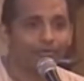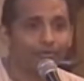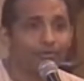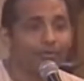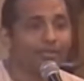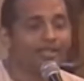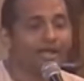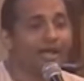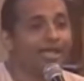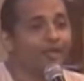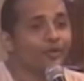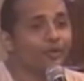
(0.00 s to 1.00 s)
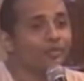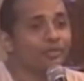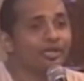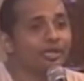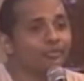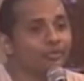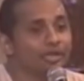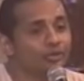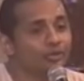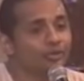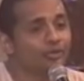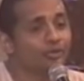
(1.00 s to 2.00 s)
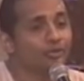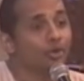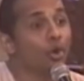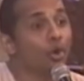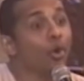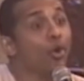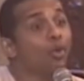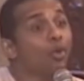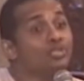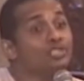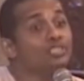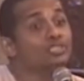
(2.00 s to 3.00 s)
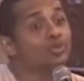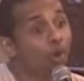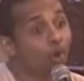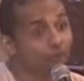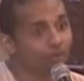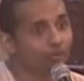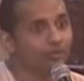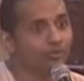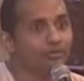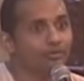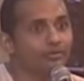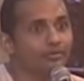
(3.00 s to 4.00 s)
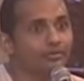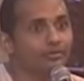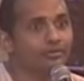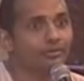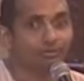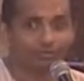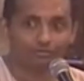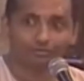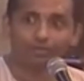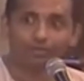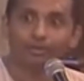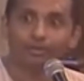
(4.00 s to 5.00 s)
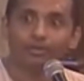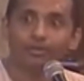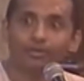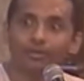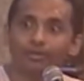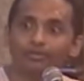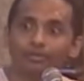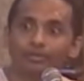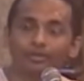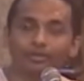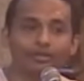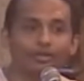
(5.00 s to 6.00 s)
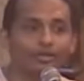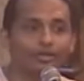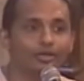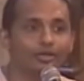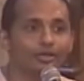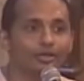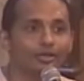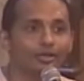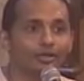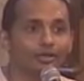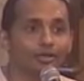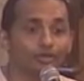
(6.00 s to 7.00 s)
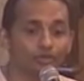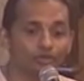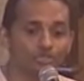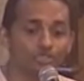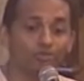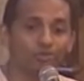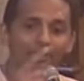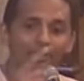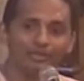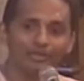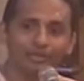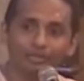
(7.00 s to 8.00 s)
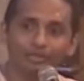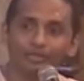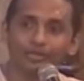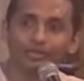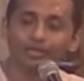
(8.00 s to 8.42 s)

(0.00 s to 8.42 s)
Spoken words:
Prabhupada, I cannot become like you. Who is stopping you from becoming like me? You should be better than me.